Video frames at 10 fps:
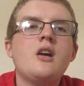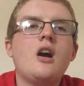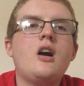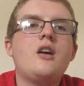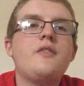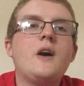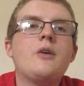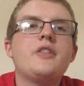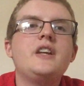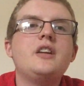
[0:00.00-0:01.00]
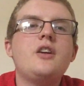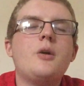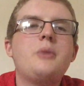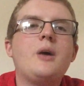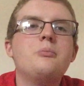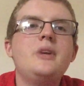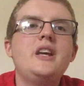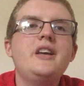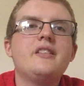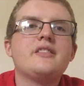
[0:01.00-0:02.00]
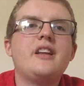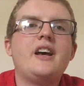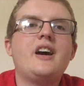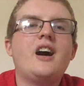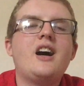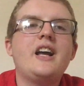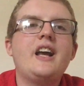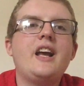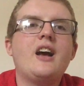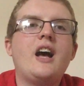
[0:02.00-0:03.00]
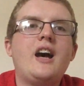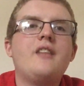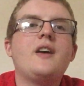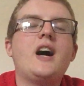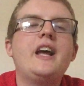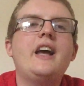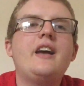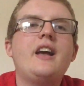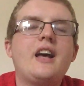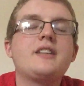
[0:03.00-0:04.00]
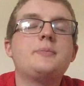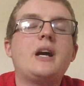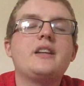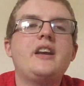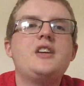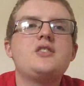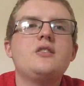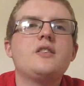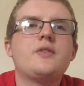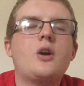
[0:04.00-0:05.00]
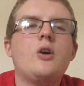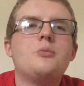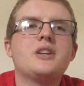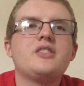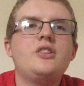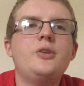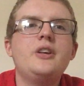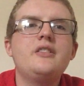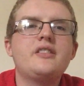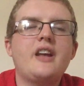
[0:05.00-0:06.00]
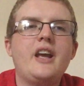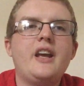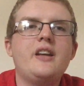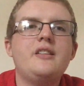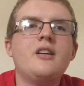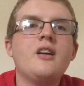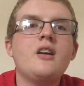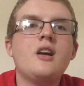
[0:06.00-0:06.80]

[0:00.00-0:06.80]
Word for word: A uh, final thing to know about me is that I have high expectations for all my students, and